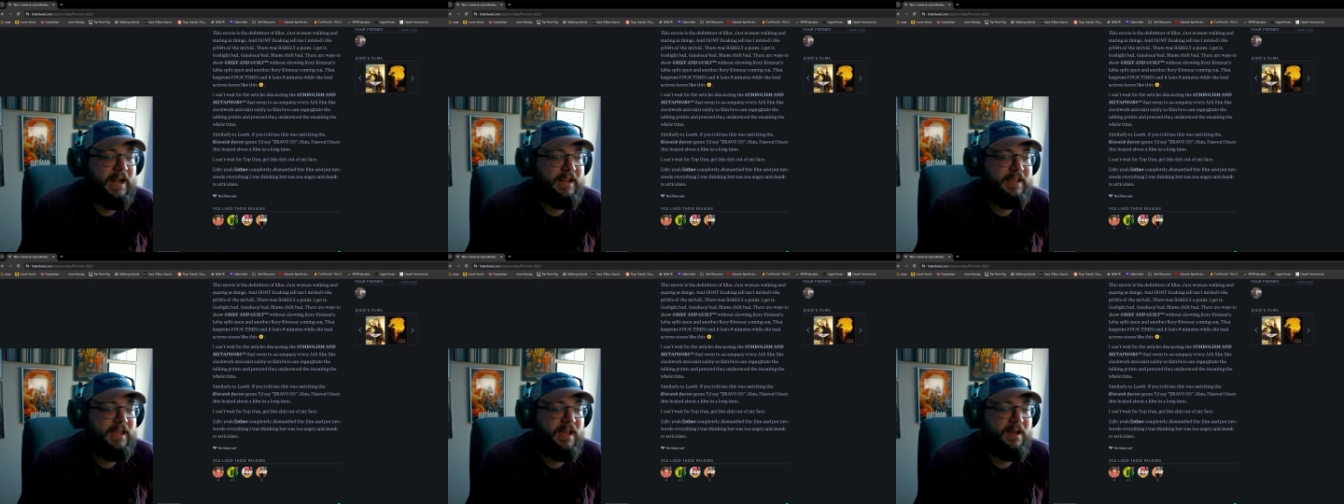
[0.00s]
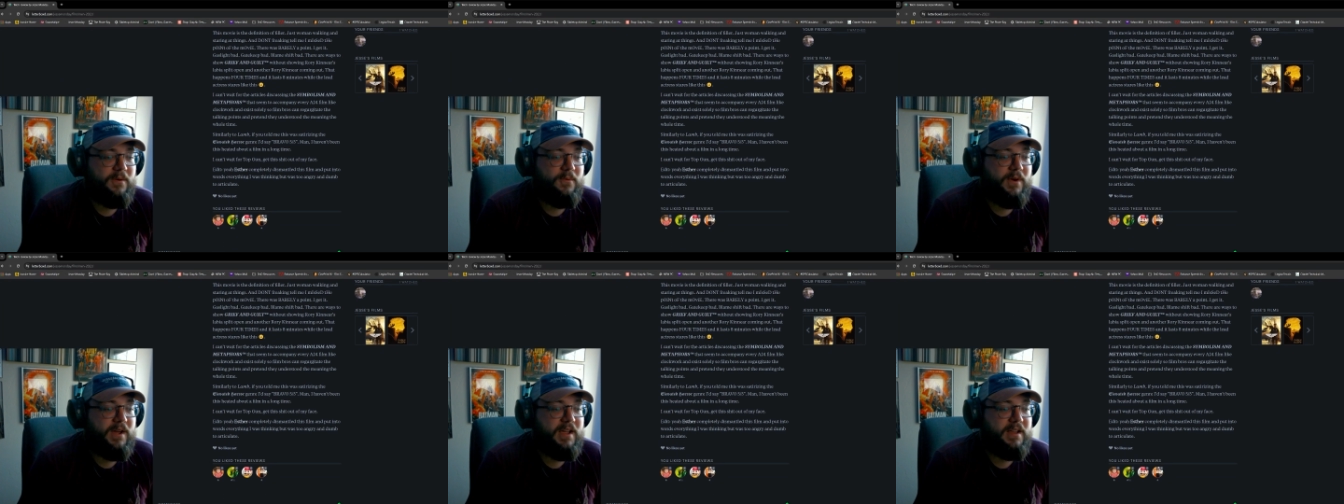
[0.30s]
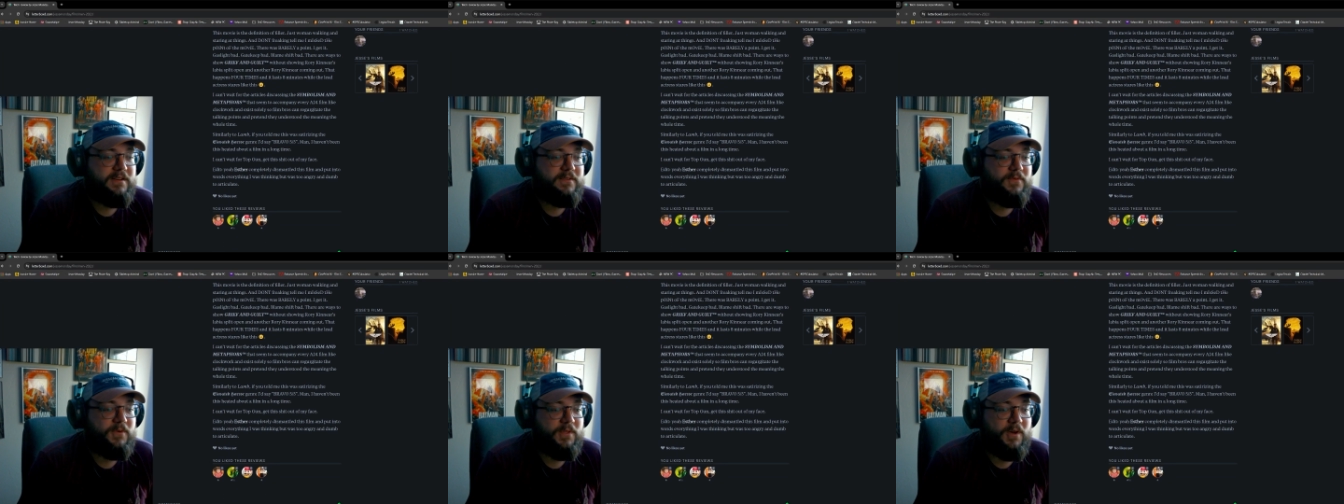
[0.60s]
can't
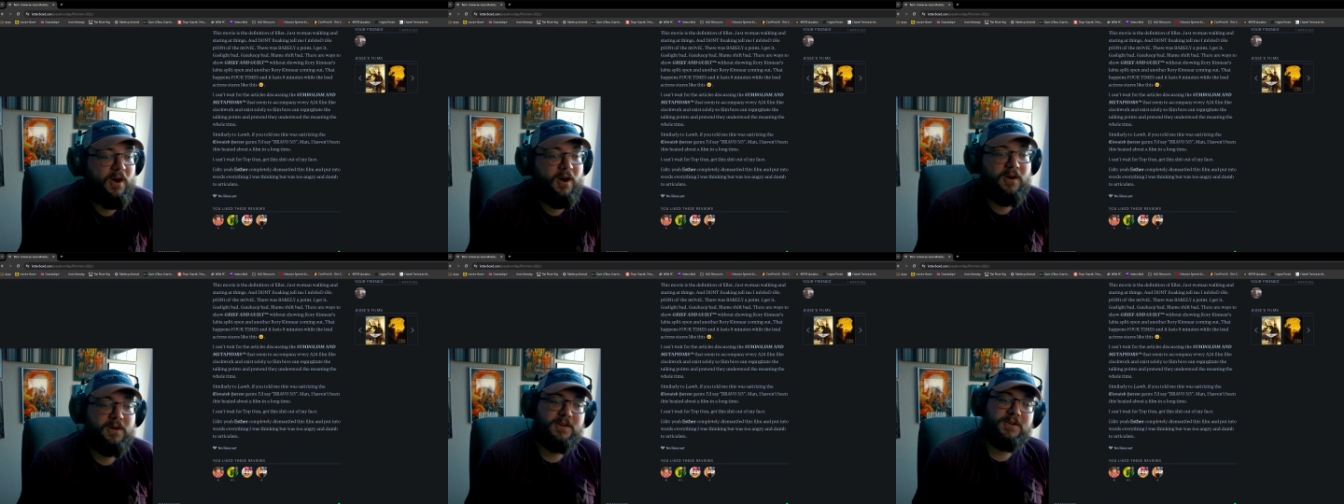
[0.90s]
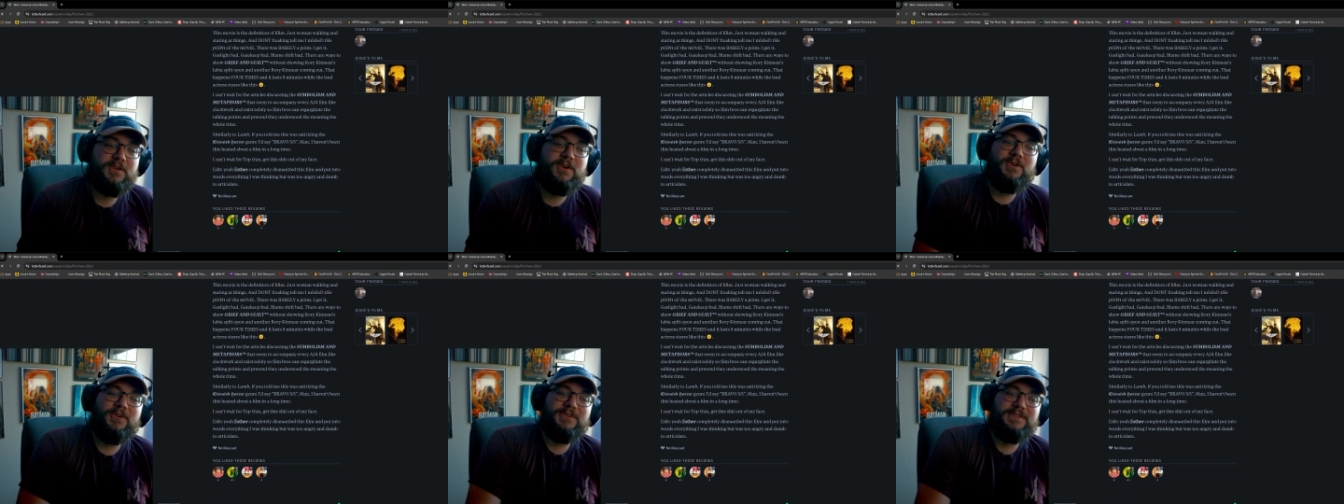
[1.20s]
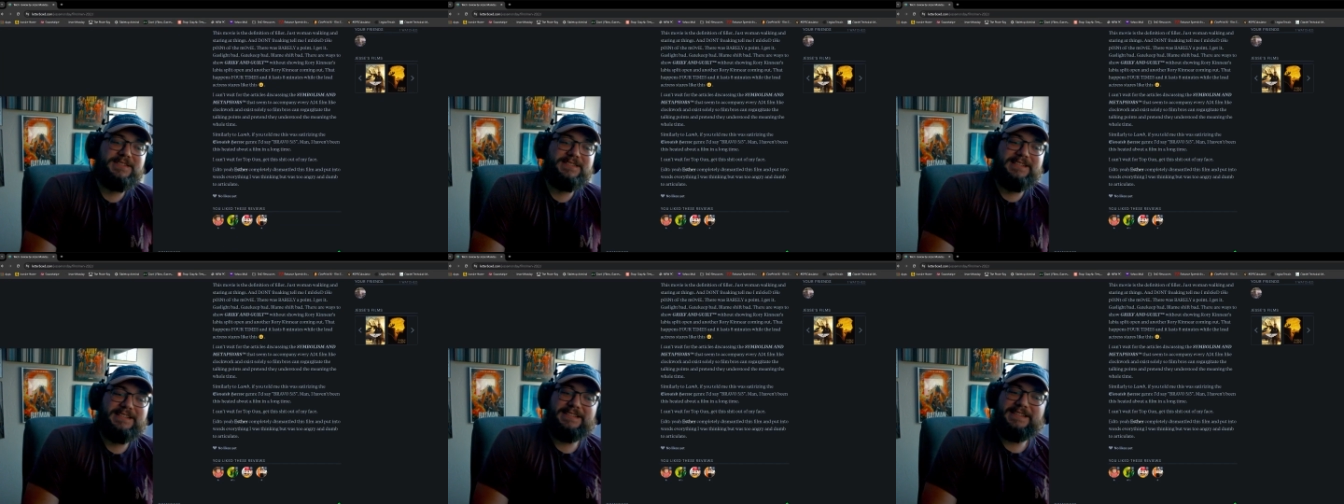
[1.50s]
wait for the
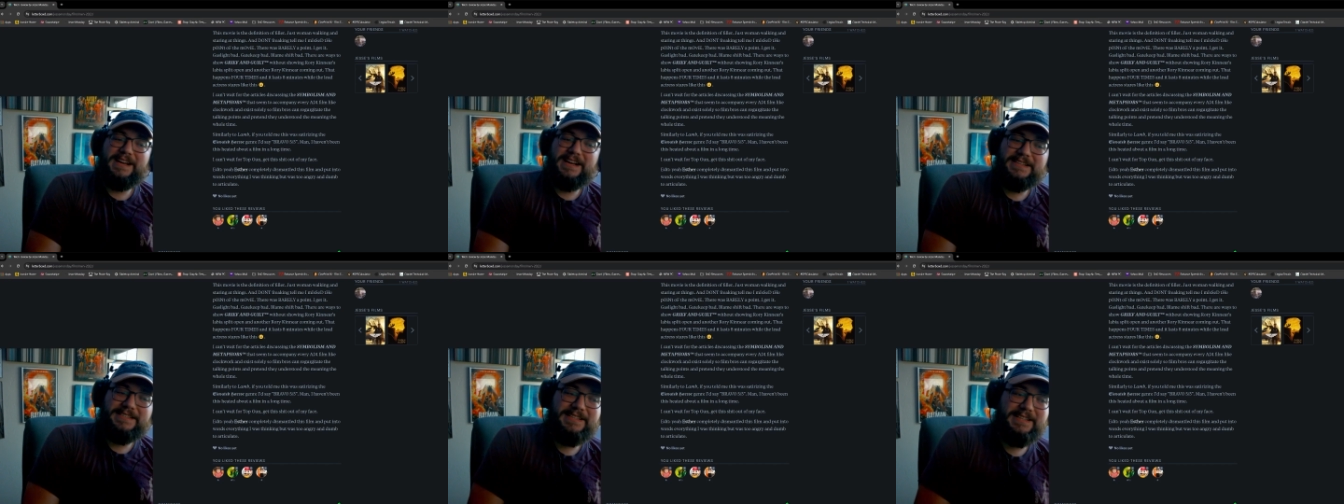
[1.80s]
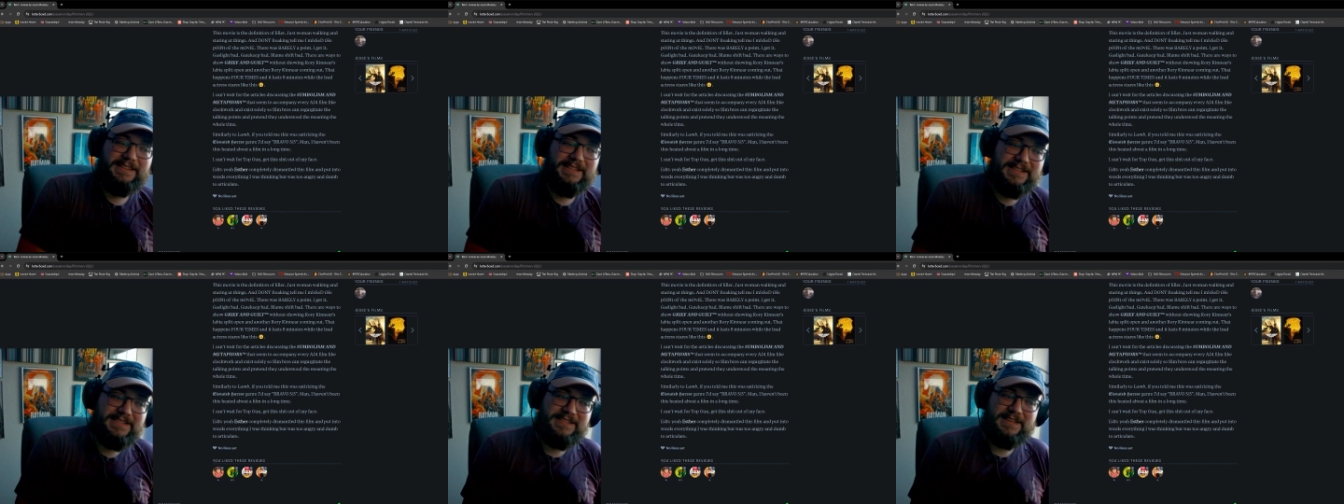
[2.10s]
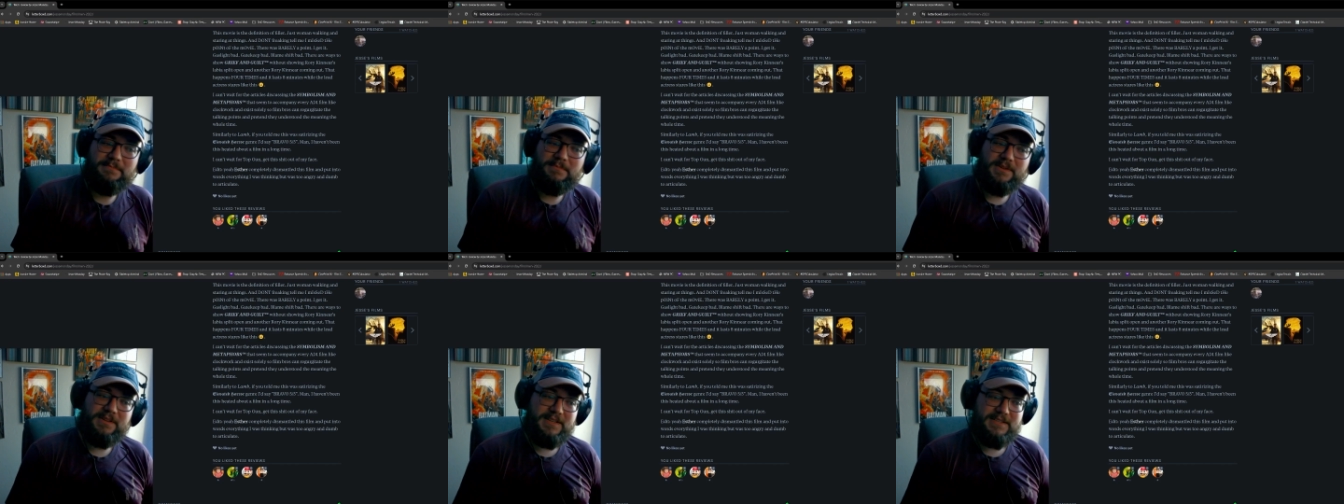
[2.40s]
articles discussing the
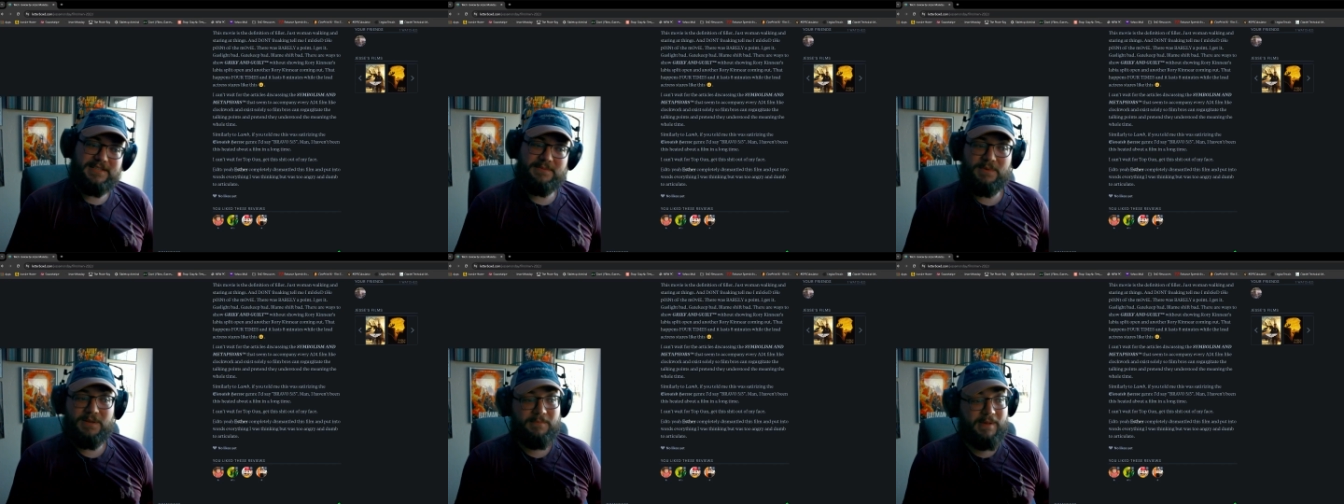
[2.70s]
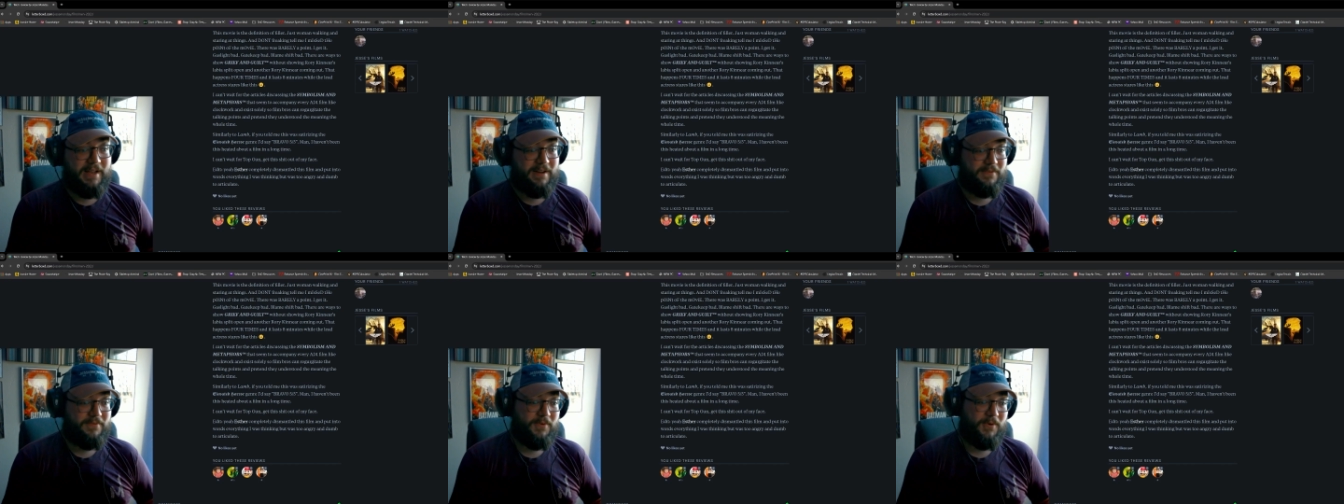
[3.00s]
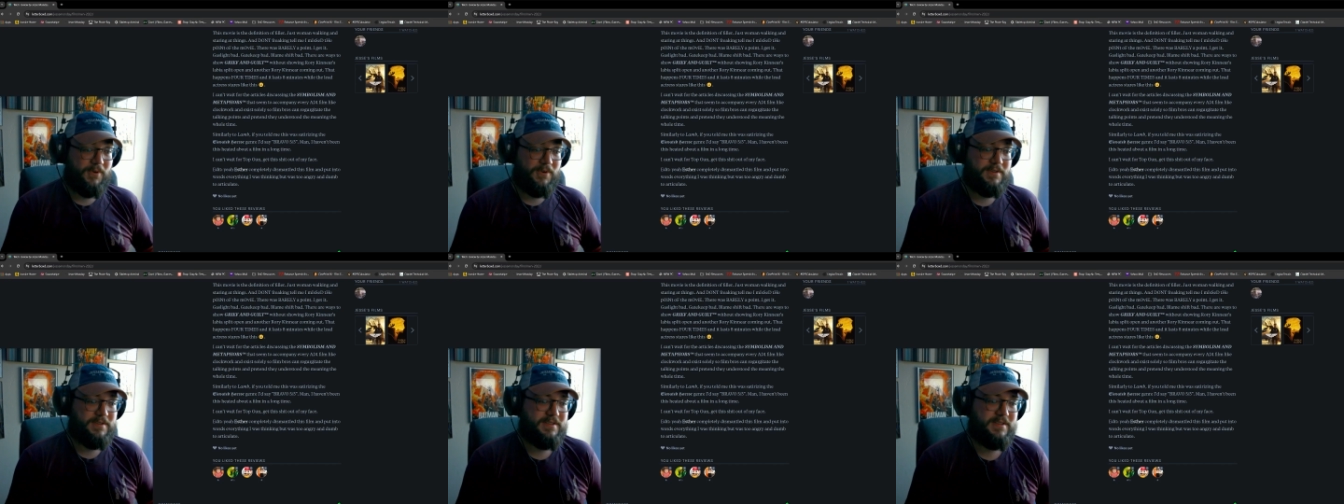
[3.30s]
symbolism and
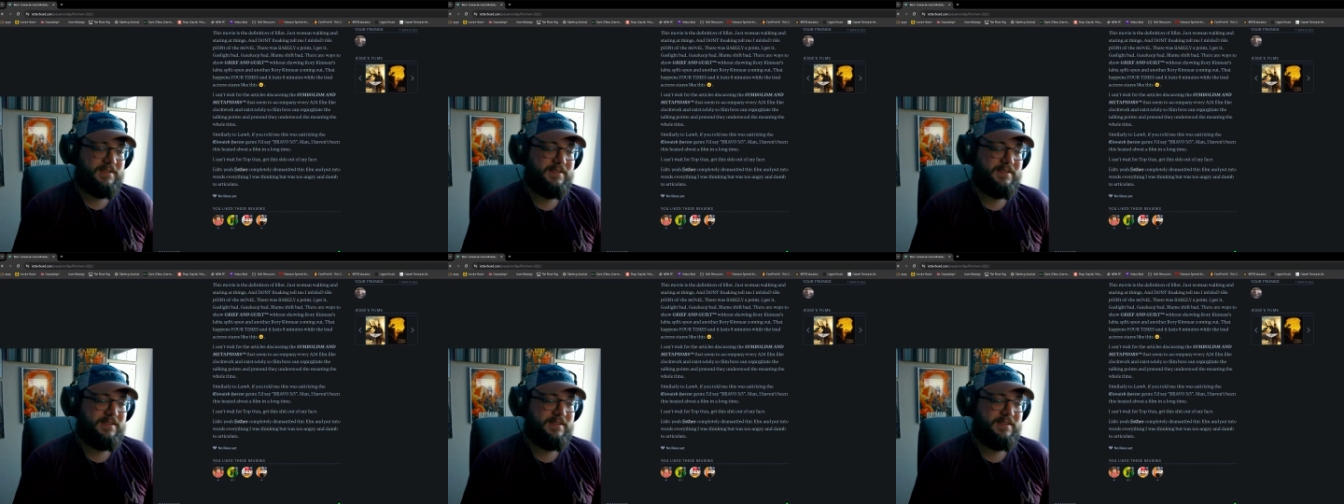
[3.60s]
metaphors